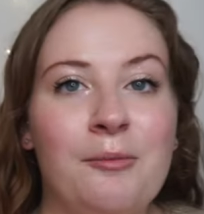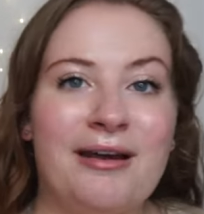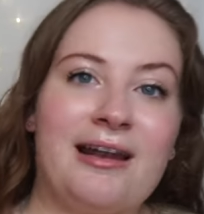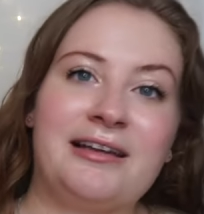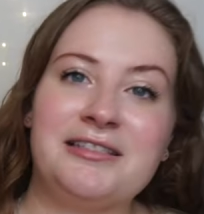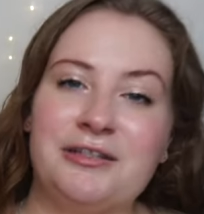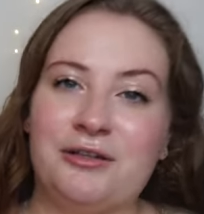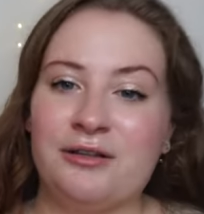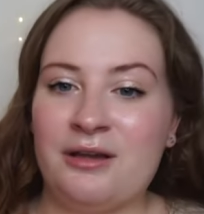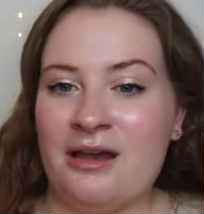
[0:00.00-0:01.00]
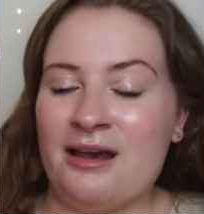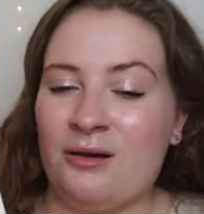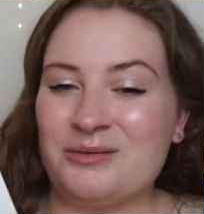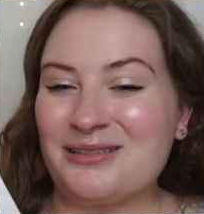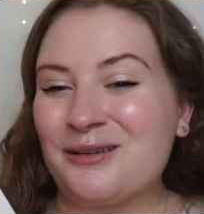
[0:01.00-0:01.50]
but I still
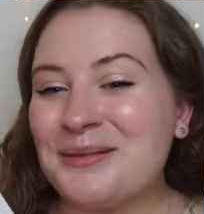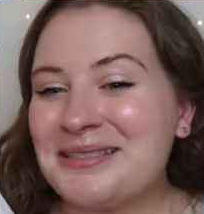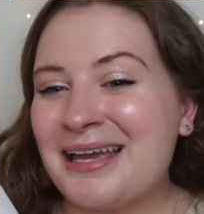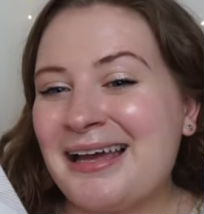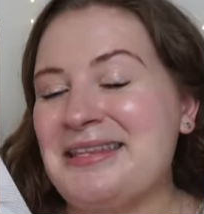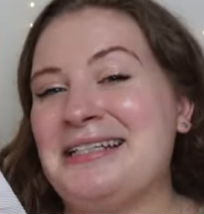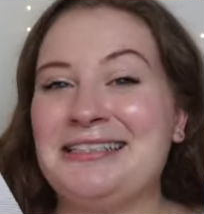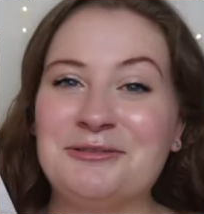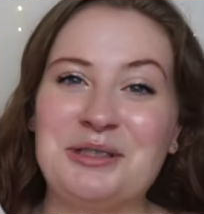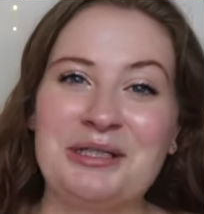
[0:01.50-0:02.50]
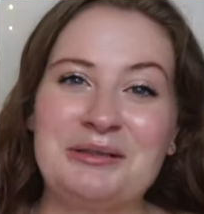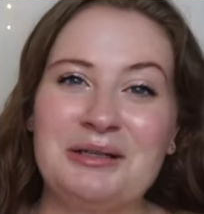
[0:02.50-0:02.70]
was a little bit sad that it didn't